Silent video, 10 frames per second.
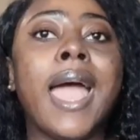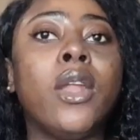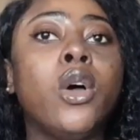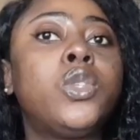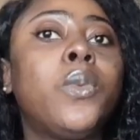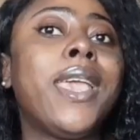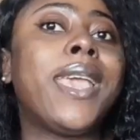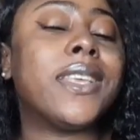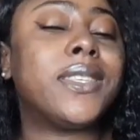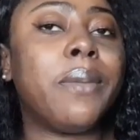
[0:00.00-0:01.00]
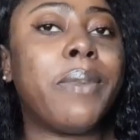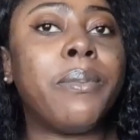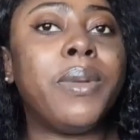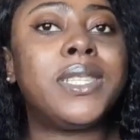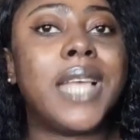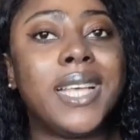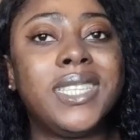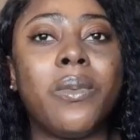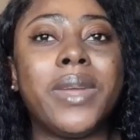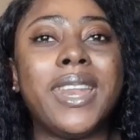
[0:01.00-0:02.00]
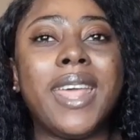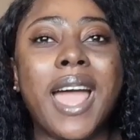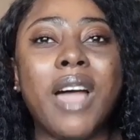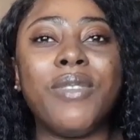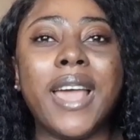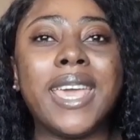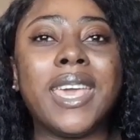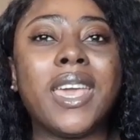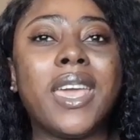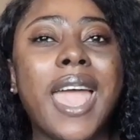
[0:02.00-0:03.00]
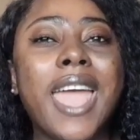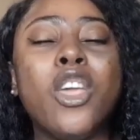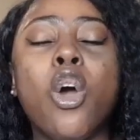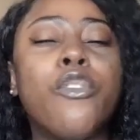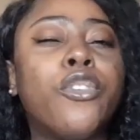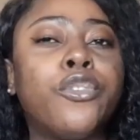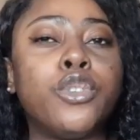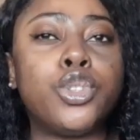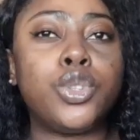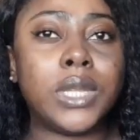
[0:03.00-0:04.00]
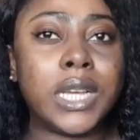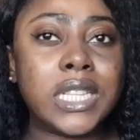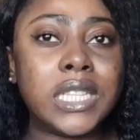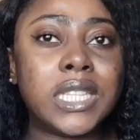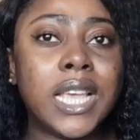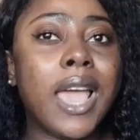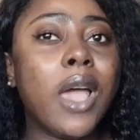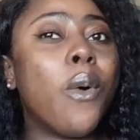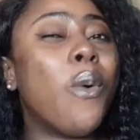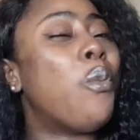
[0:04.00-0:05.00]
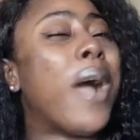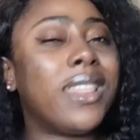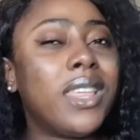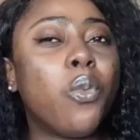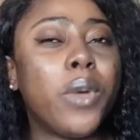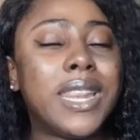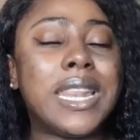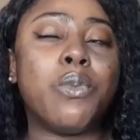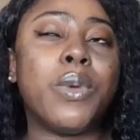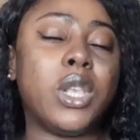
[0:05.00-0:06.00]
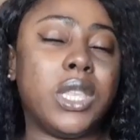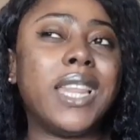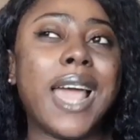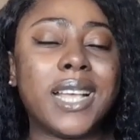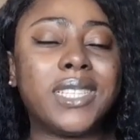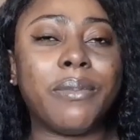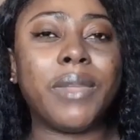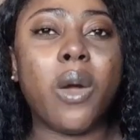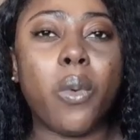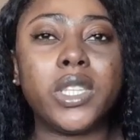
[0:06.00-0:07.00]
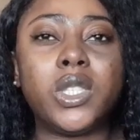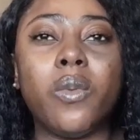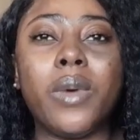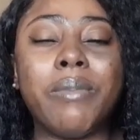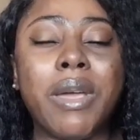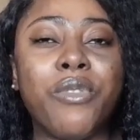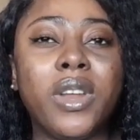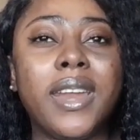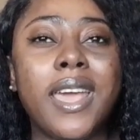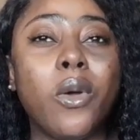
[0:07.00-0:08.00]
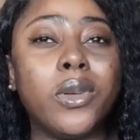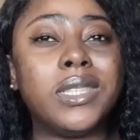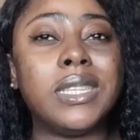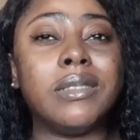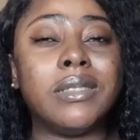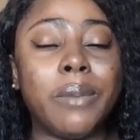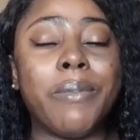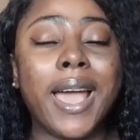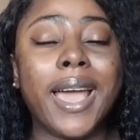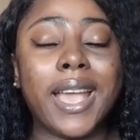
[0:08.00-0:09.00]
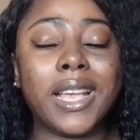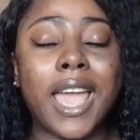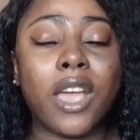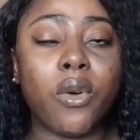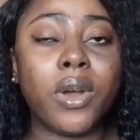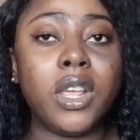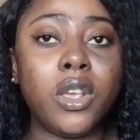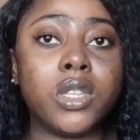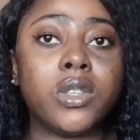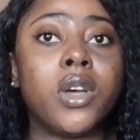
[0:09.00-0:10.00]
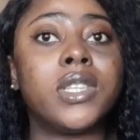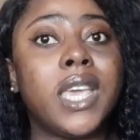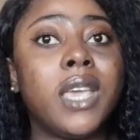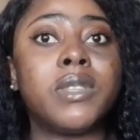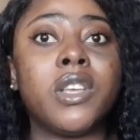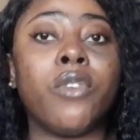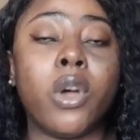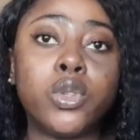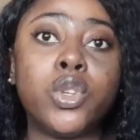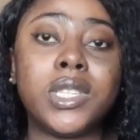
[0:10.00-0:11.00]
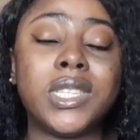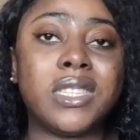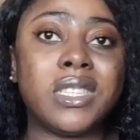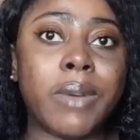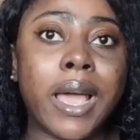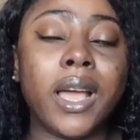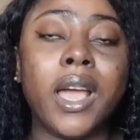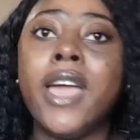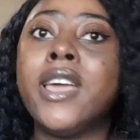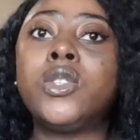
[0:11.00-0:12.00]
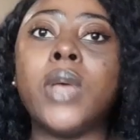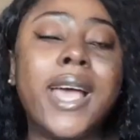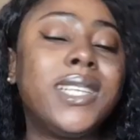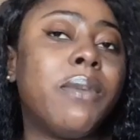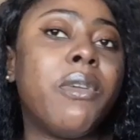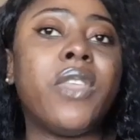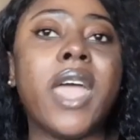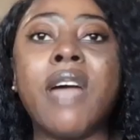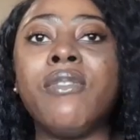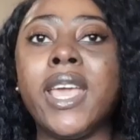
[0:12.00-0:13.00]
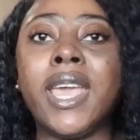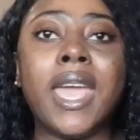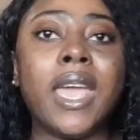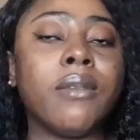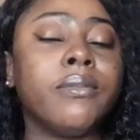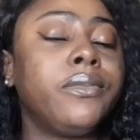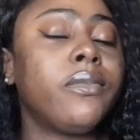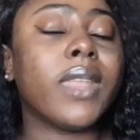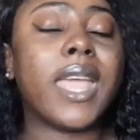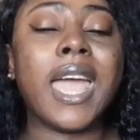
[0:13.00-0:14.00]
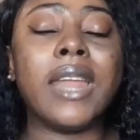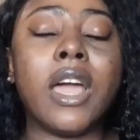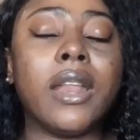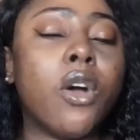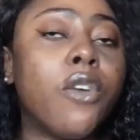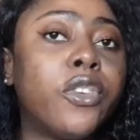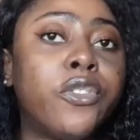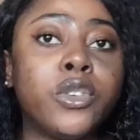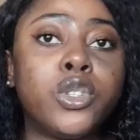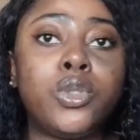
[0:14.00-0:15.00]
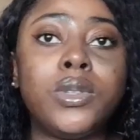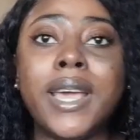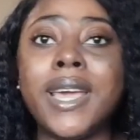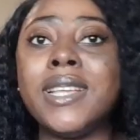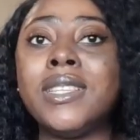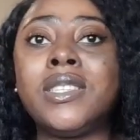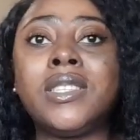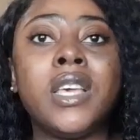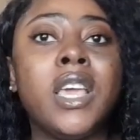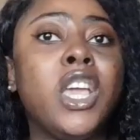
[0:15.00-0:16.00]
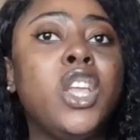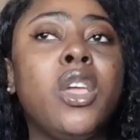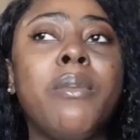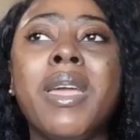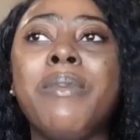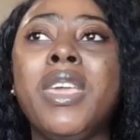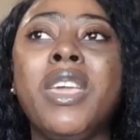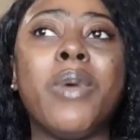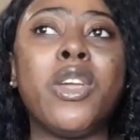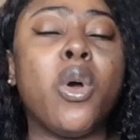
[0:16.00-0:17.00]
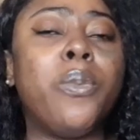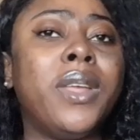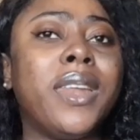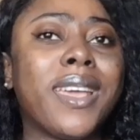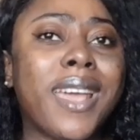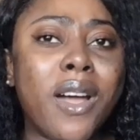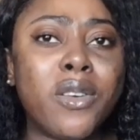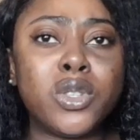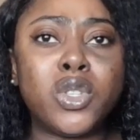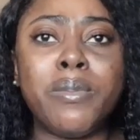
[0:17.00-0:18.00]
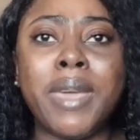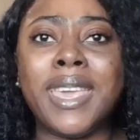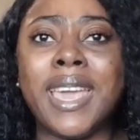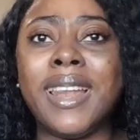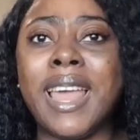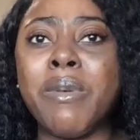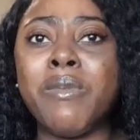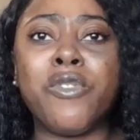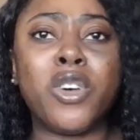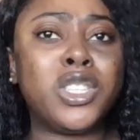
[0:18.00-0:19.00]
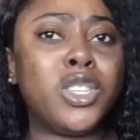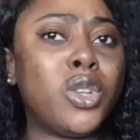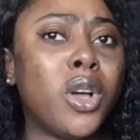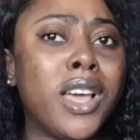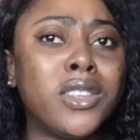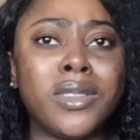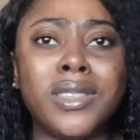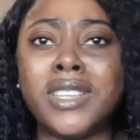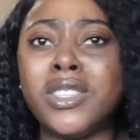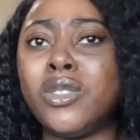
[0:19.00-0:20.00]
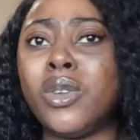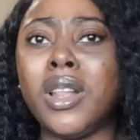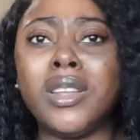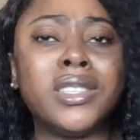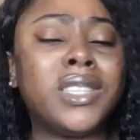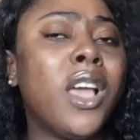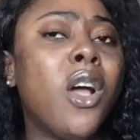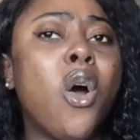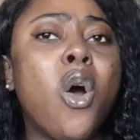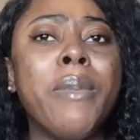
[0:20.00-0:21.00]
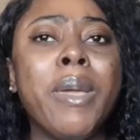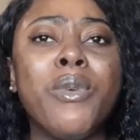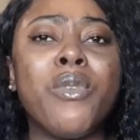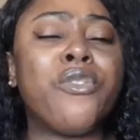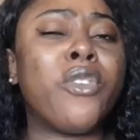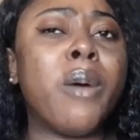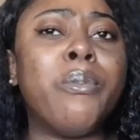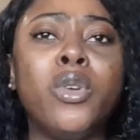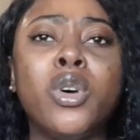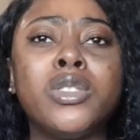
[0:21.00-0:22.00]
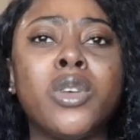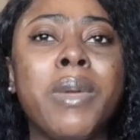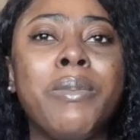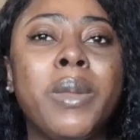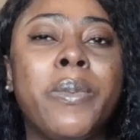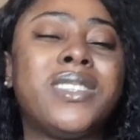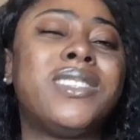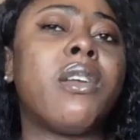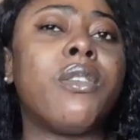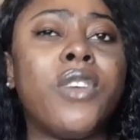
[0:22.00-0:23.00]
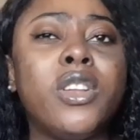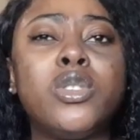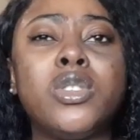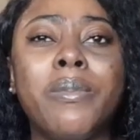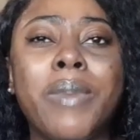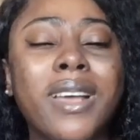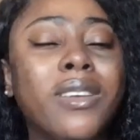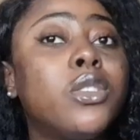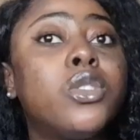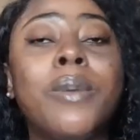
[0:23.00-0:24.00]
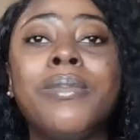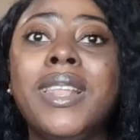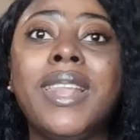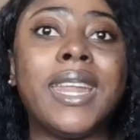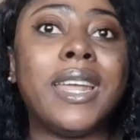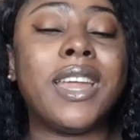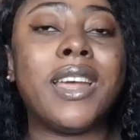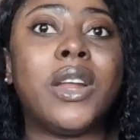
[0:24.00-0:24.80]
And also when you get to the bank, please ask them whether they have like any offer for students. I think we did ask them that question when my friend and I got to the bank I currently use, because he himself also uses this bank. So ask them if they have like an offer for students. You know, maybe when you open an account, you may get like maybe $40 or $30, or maybe referral bonus, or maybe the person that referred you to the bank, something like that.